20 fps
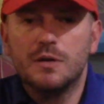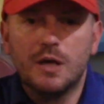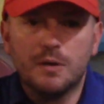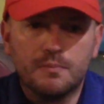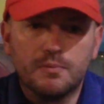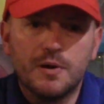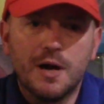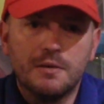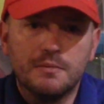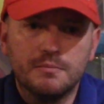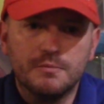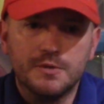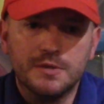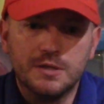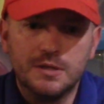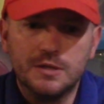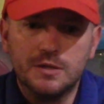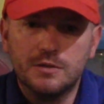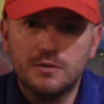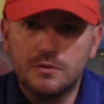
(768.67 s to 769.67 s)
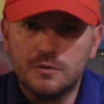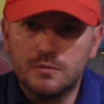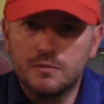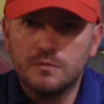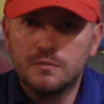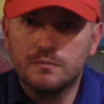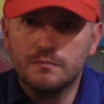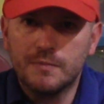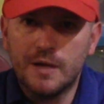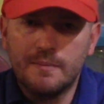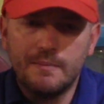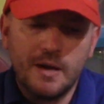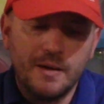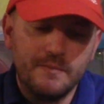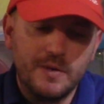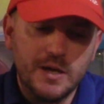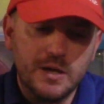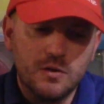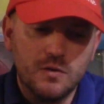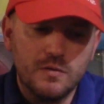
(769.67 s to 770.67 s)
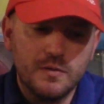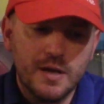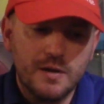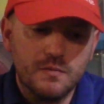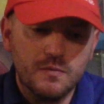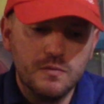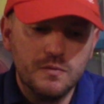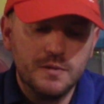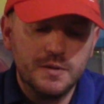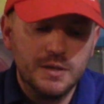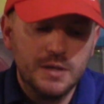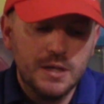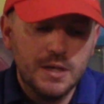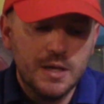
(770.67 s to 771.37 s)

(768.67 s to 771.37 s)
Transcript: I might go that route.